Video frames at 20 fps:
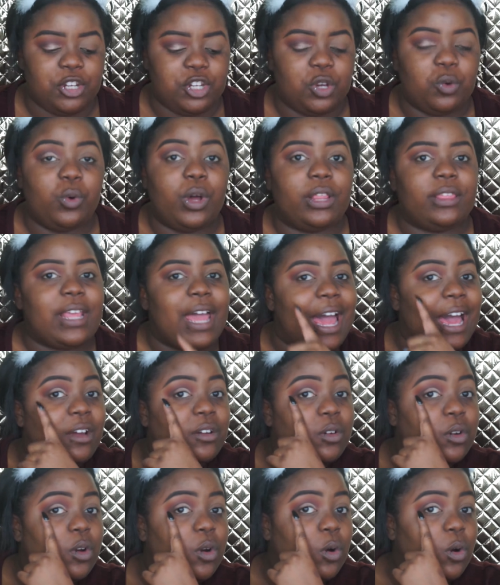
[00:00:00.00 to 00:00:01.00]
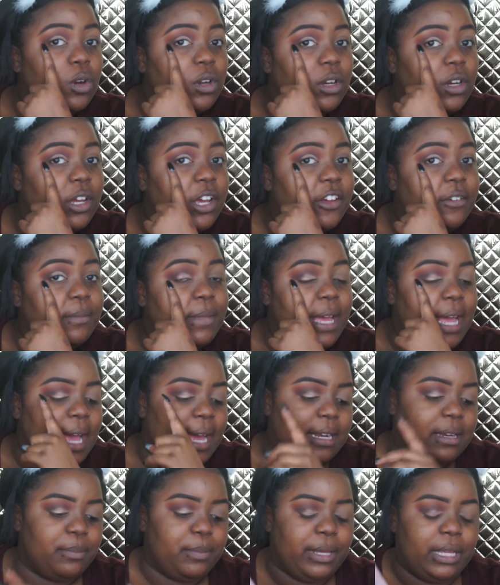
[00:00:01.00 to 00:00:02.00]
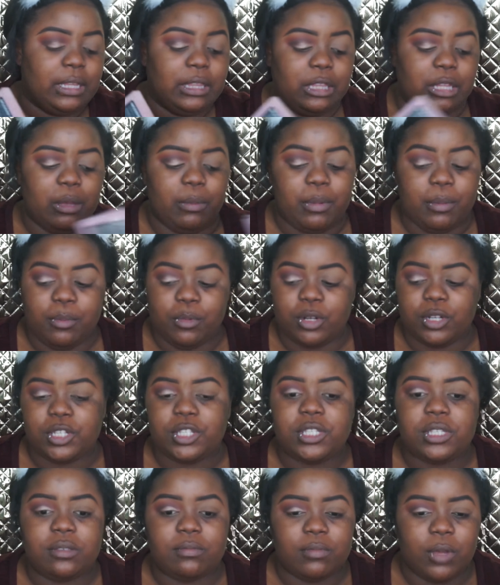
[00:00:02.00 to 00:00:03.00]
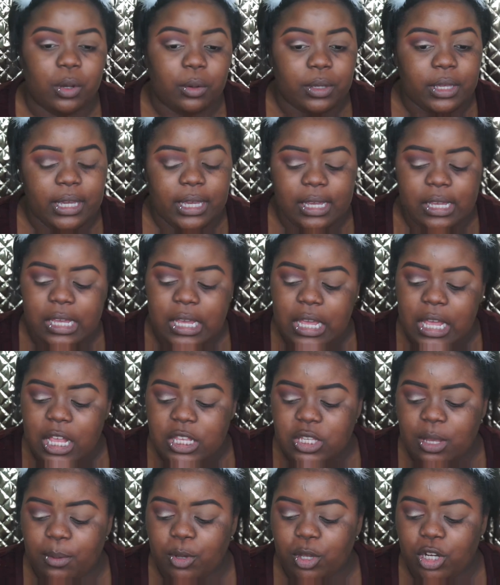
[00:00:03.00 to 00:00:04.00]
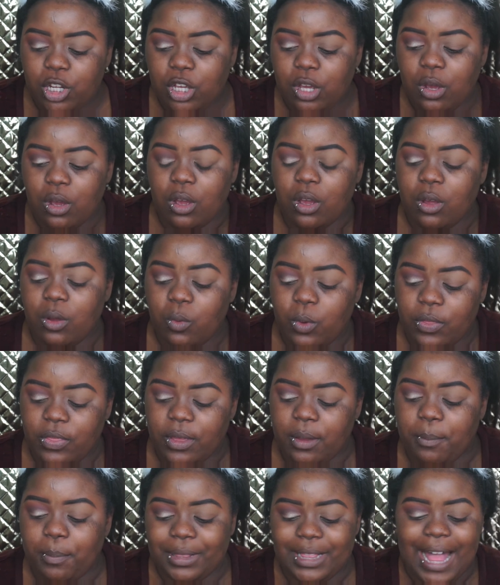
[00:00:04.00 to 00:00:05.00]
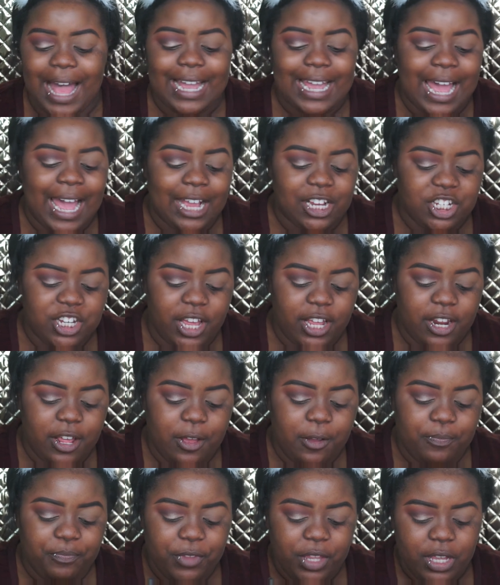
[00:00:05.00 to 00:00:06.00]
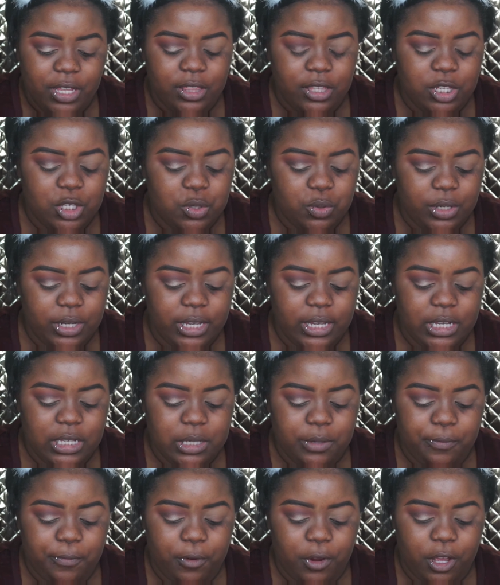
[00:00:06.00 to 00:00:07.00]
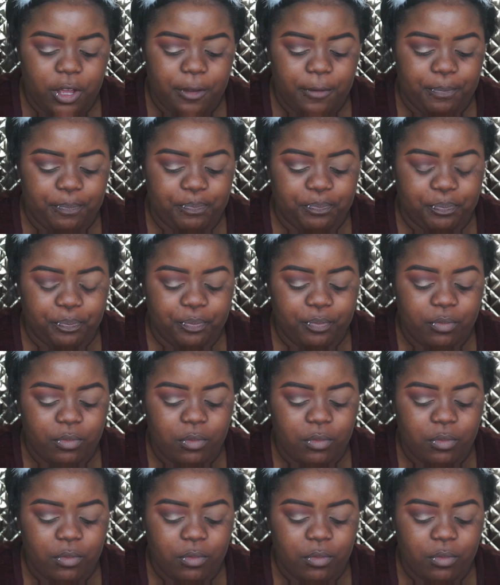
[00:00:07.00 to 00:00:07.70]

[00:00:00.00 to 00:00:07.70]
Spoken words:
do want the outer corner of my eye to be a little bit more smoky, so I'm gonna go in with a black eyeshadow. This one is from,